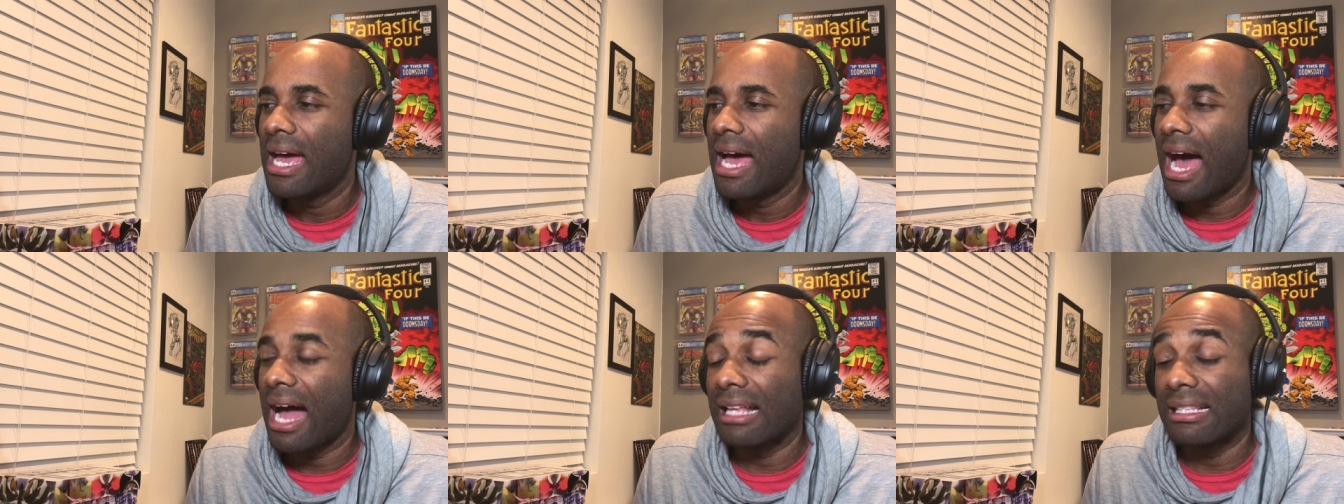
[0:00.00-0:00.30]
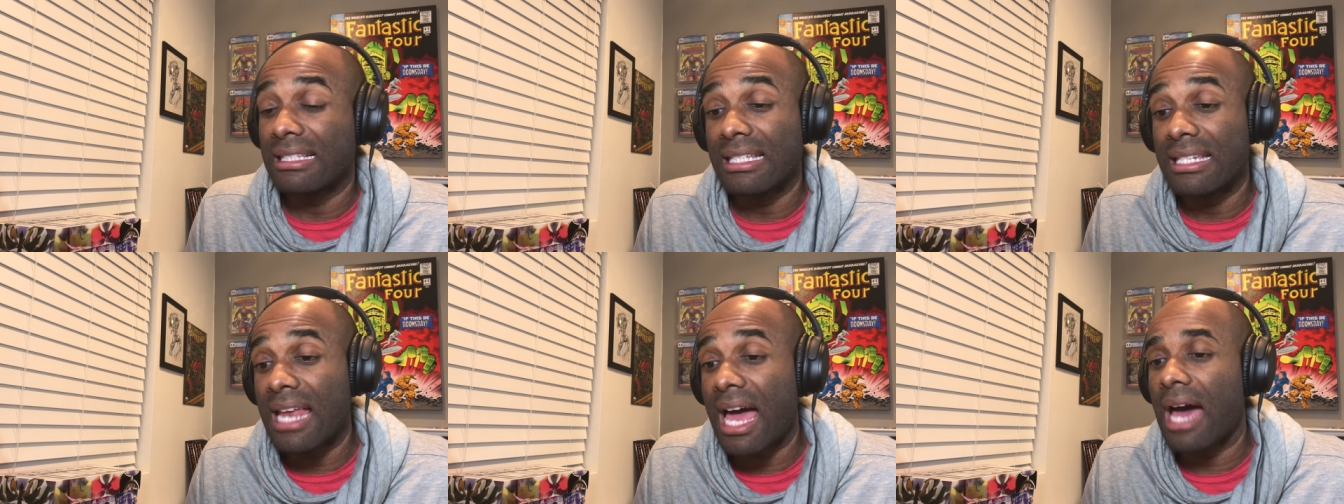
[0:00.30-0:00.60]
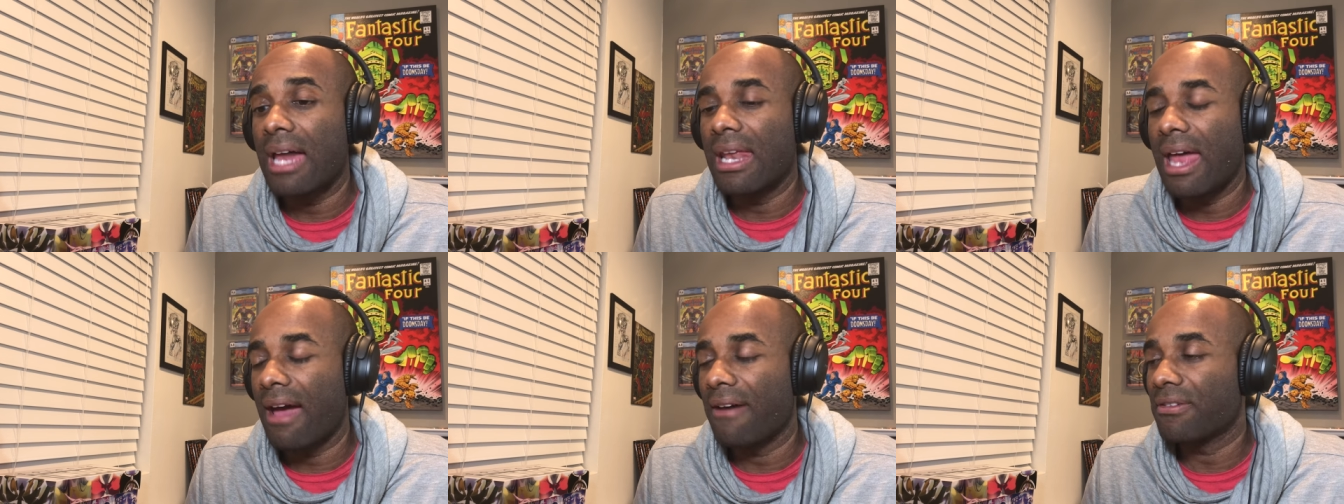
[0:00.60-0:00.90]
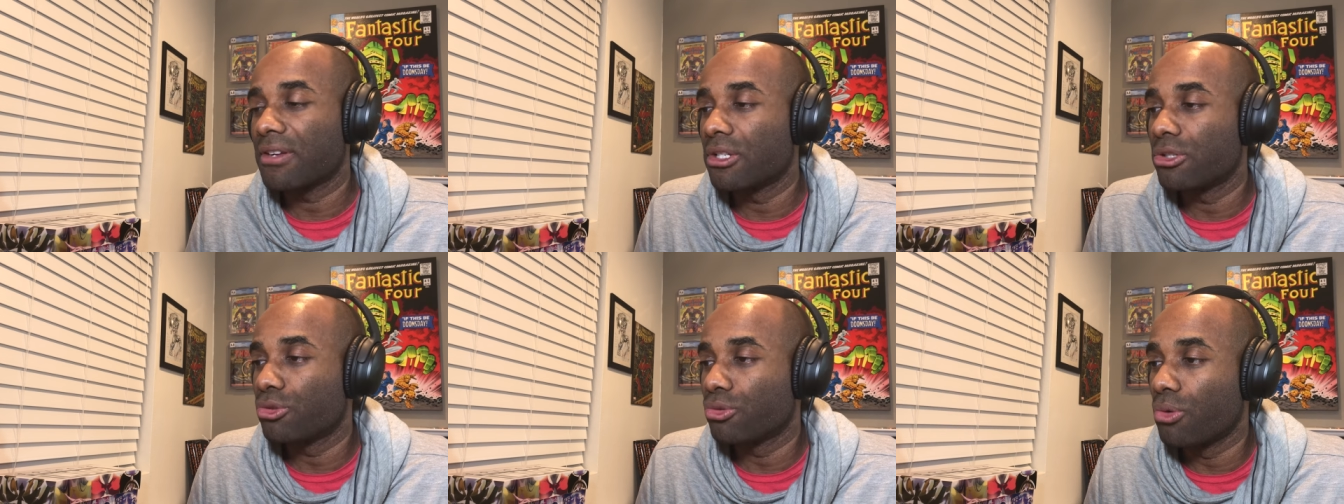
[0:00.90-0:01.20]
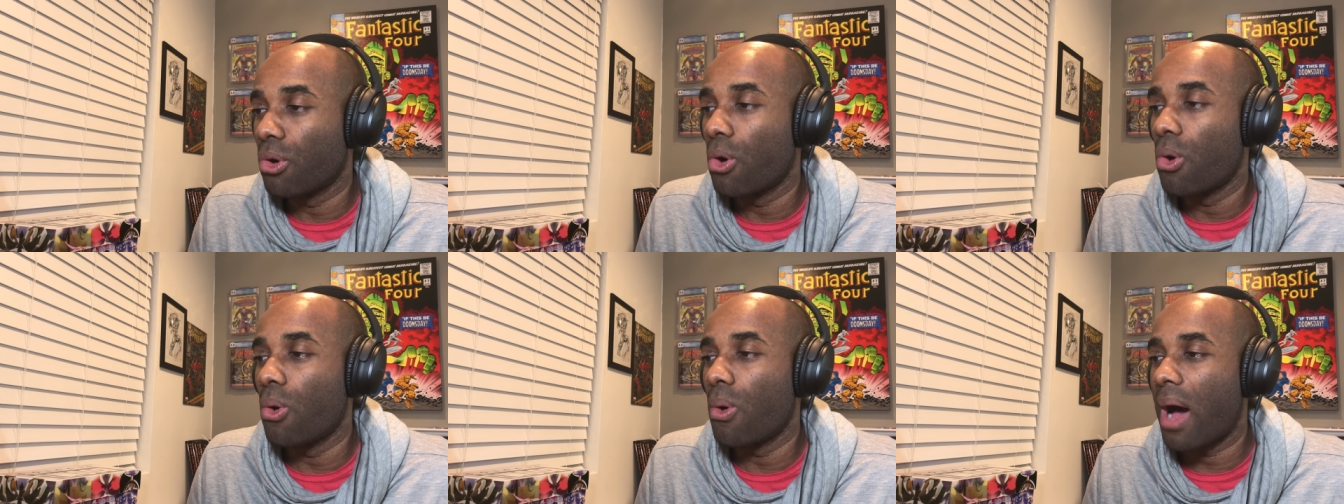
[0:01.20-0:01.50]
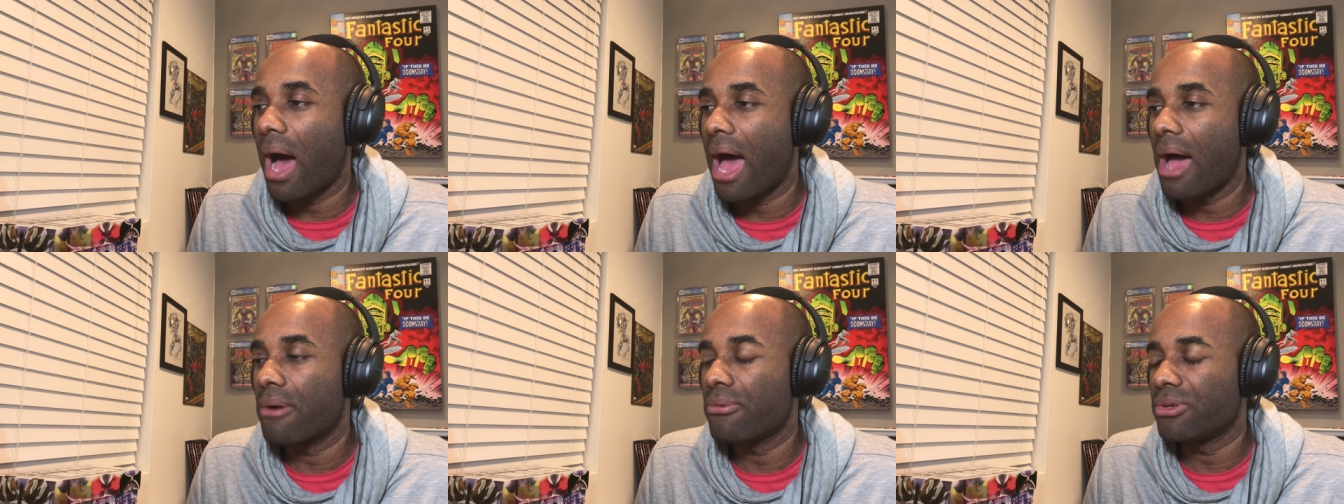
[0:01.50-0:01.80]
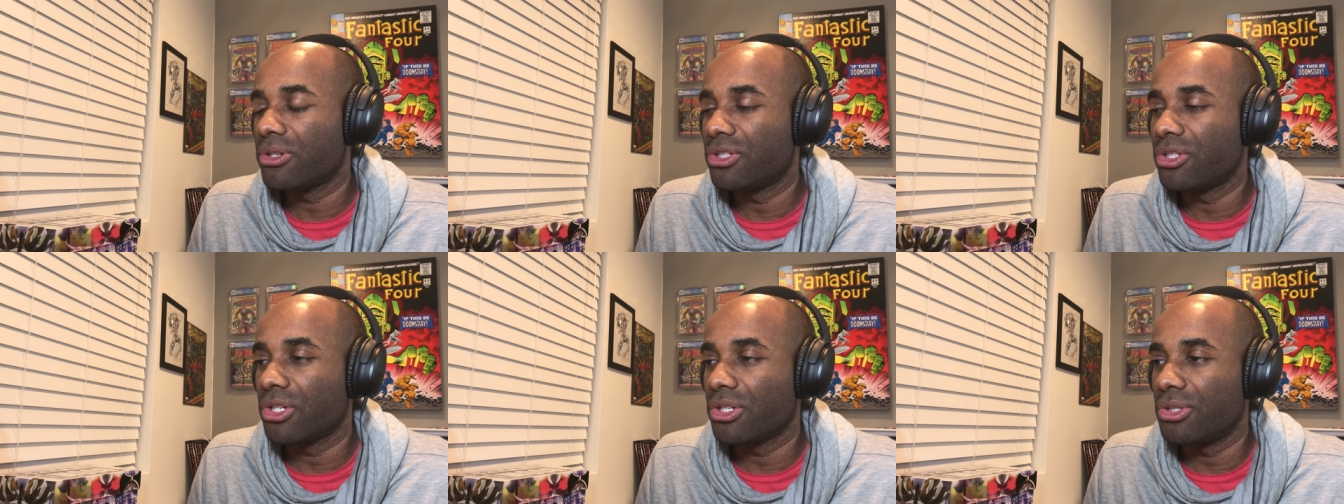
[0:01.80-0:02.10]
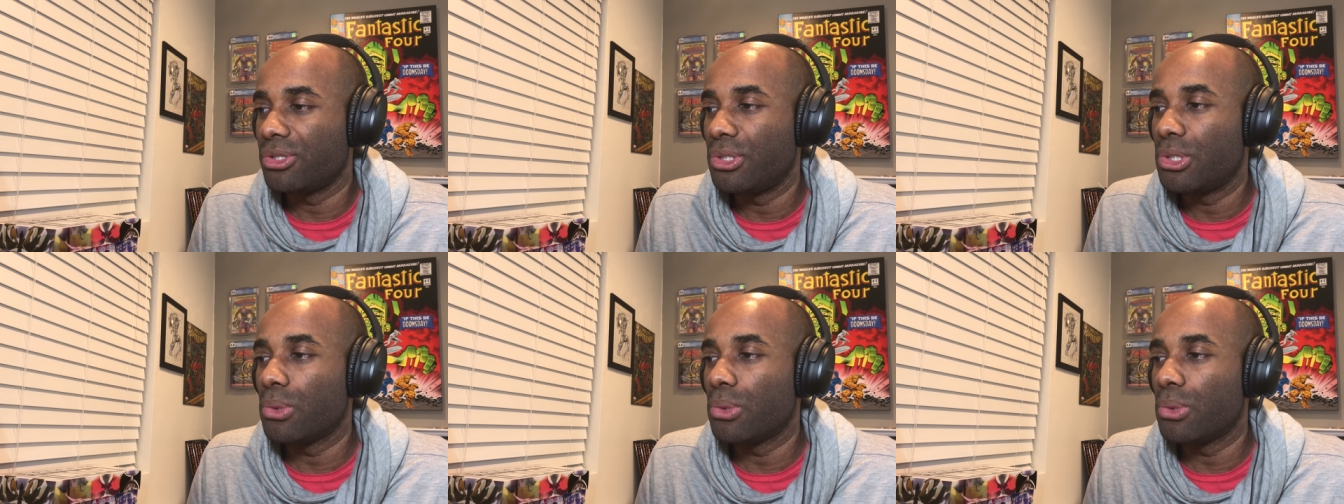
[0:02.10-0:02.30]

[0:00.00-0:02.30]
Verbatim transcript: I did not have control. I was just